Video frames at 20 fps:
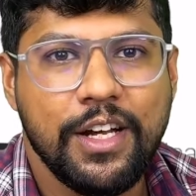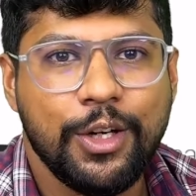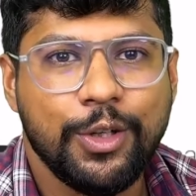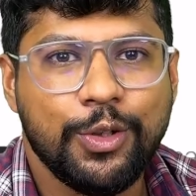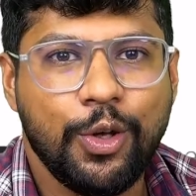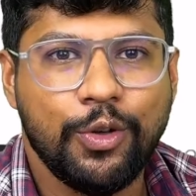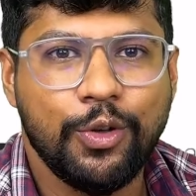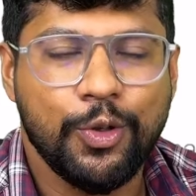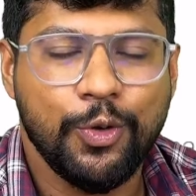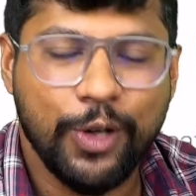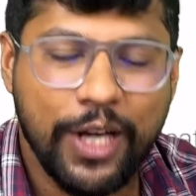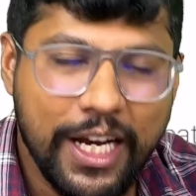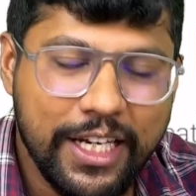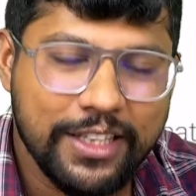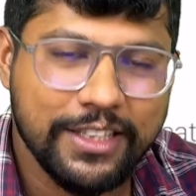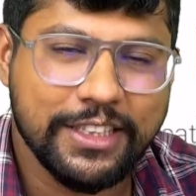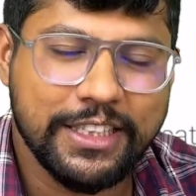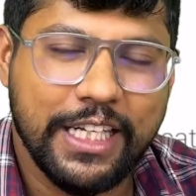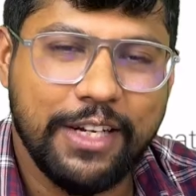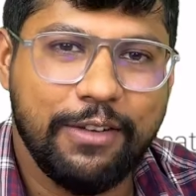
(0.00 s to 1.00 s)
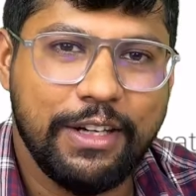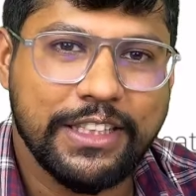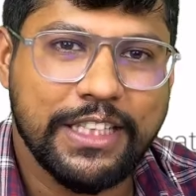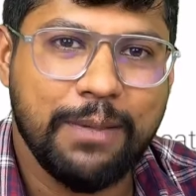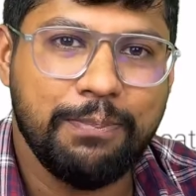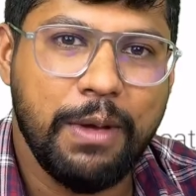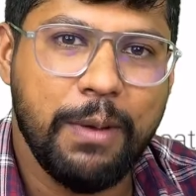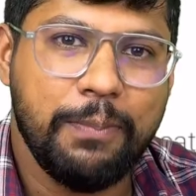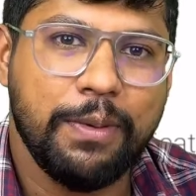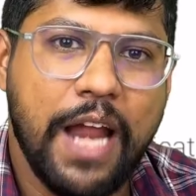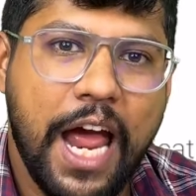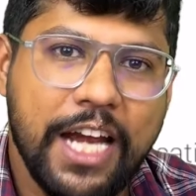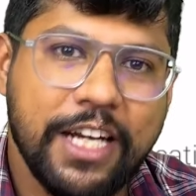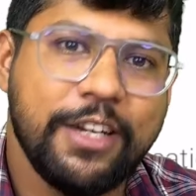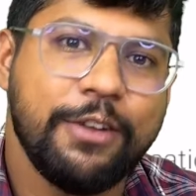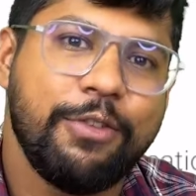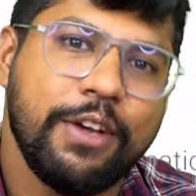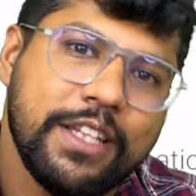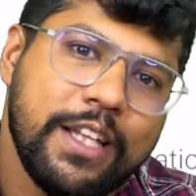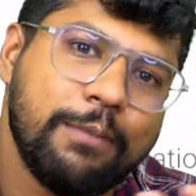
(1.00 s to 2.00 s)
So to get reservation, people
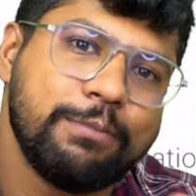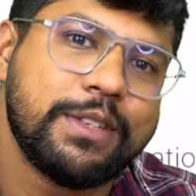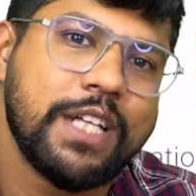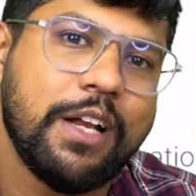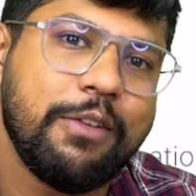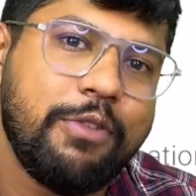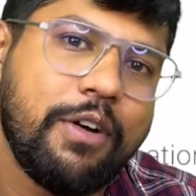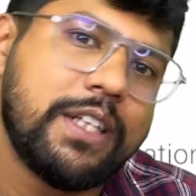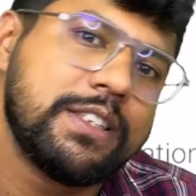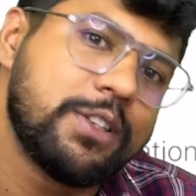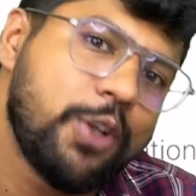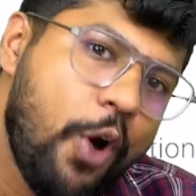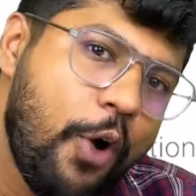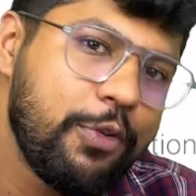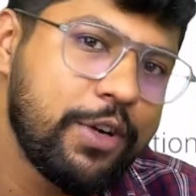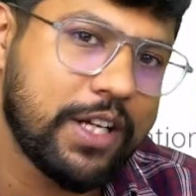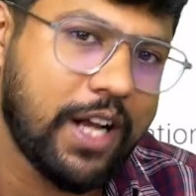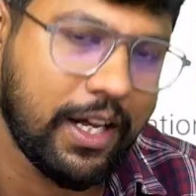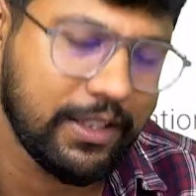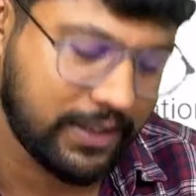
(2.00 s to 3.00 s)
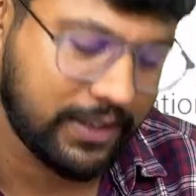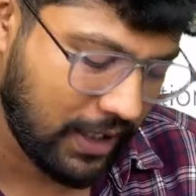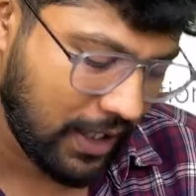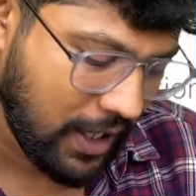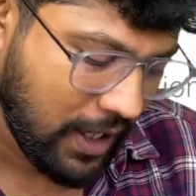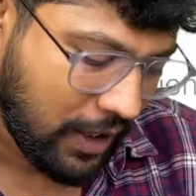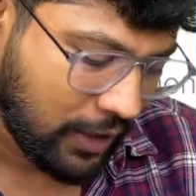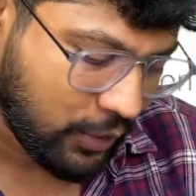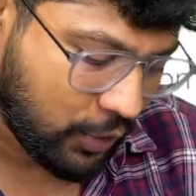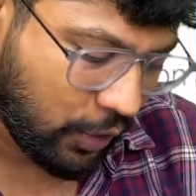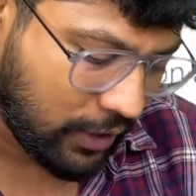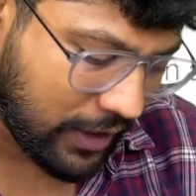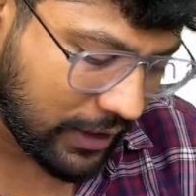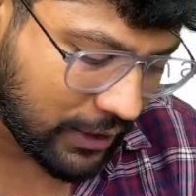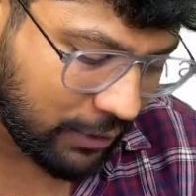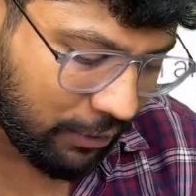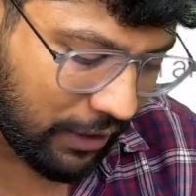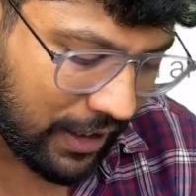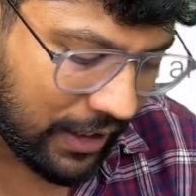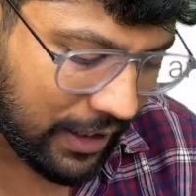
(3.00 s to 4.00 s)
identify themselves as lower caste. So
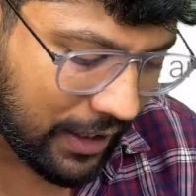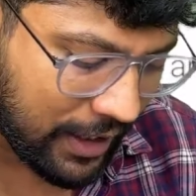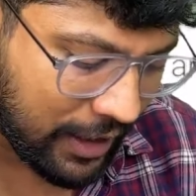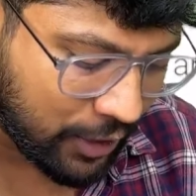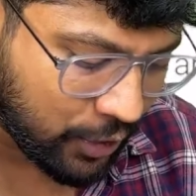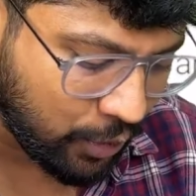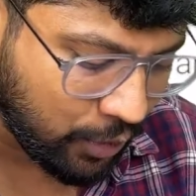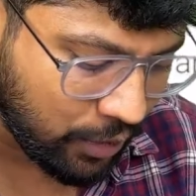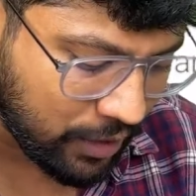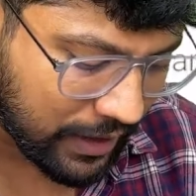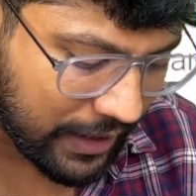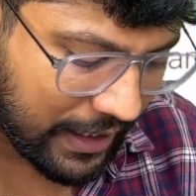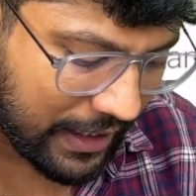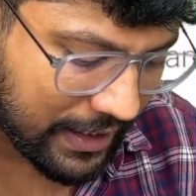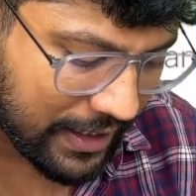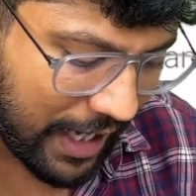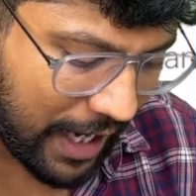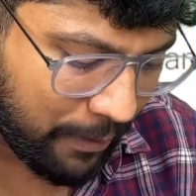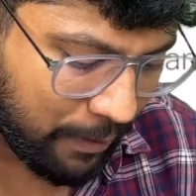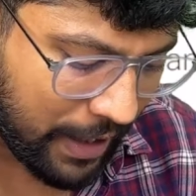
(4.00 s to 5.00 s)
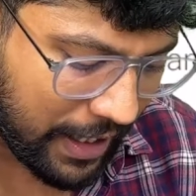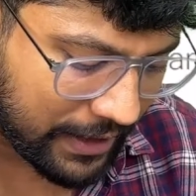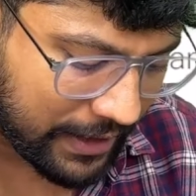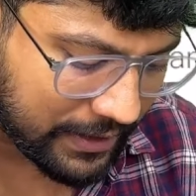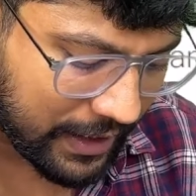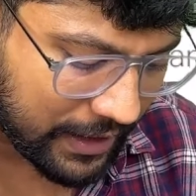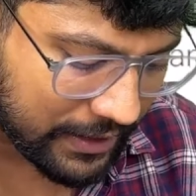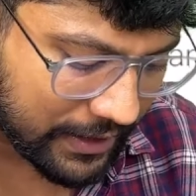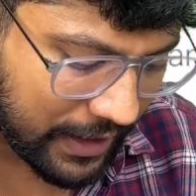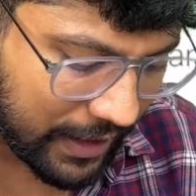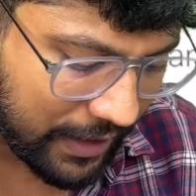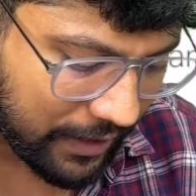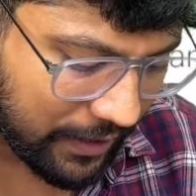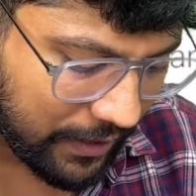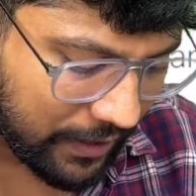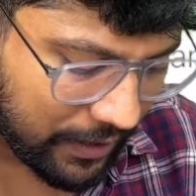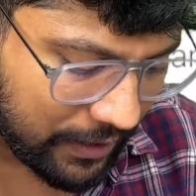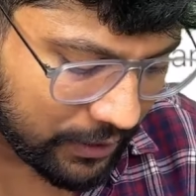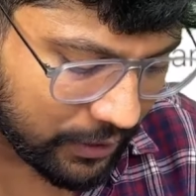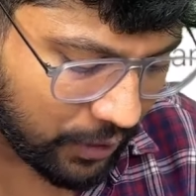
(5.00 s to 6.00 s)
this will lead to retribalization.
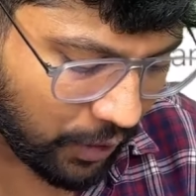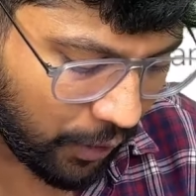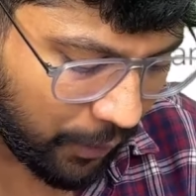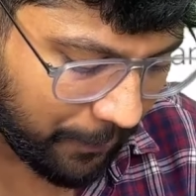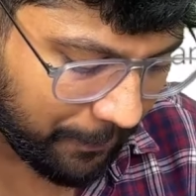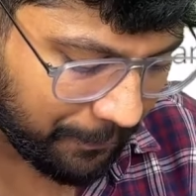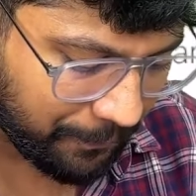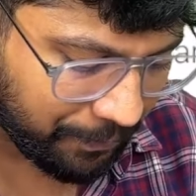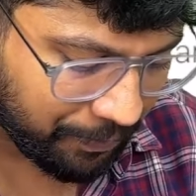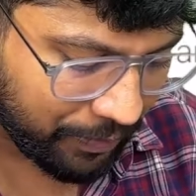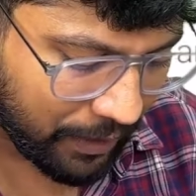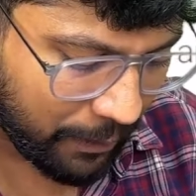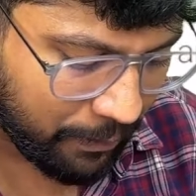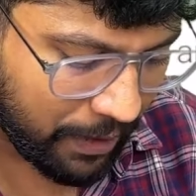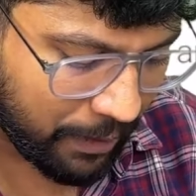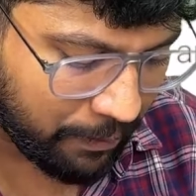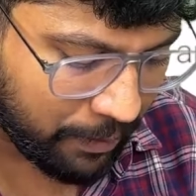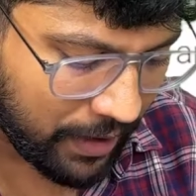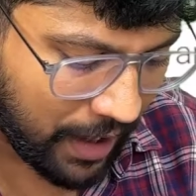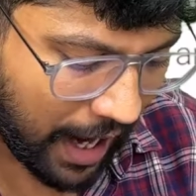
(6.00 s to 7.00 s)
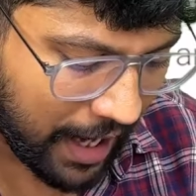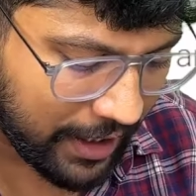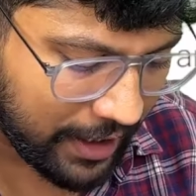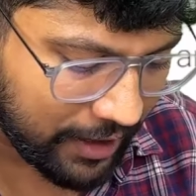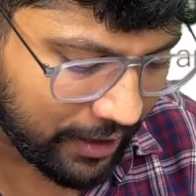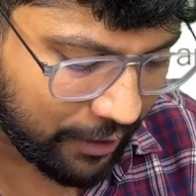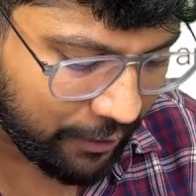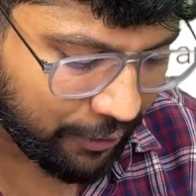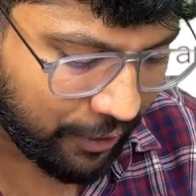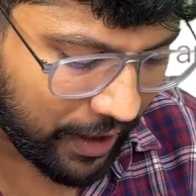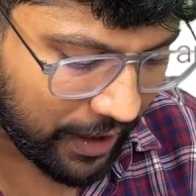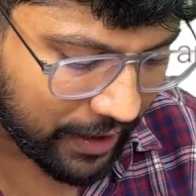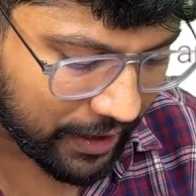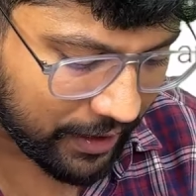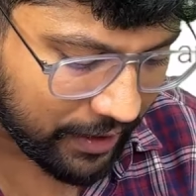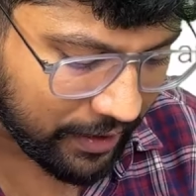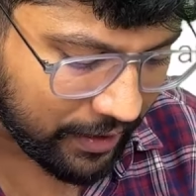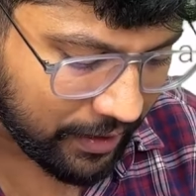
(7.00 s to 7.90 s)
So people identify,